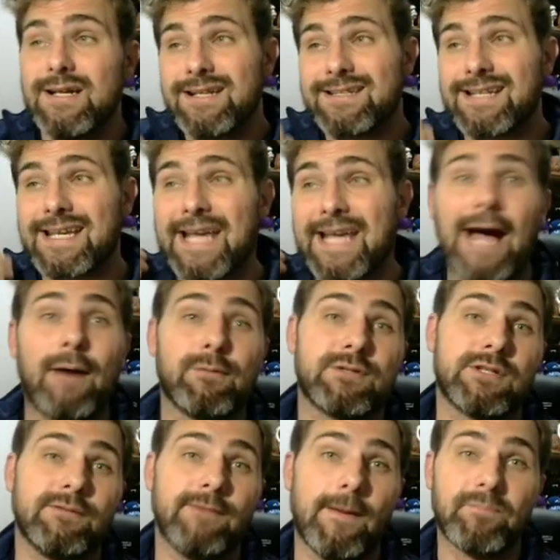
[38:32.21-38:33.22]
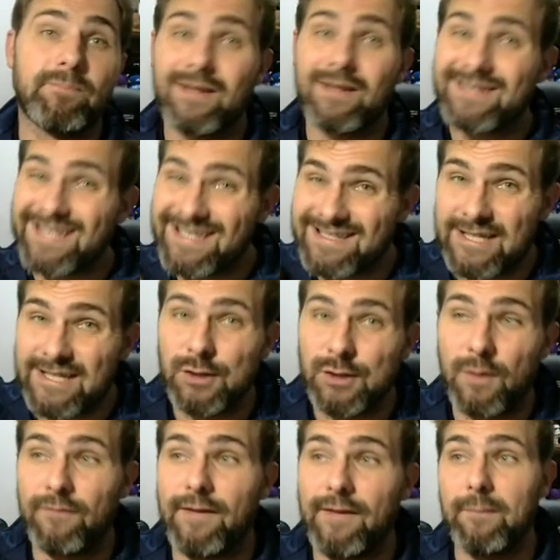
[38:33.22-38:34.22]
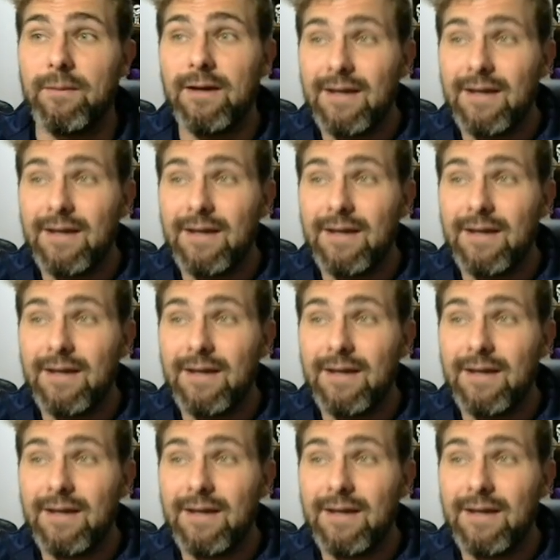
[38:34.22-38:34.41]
to counter them, to deal with them.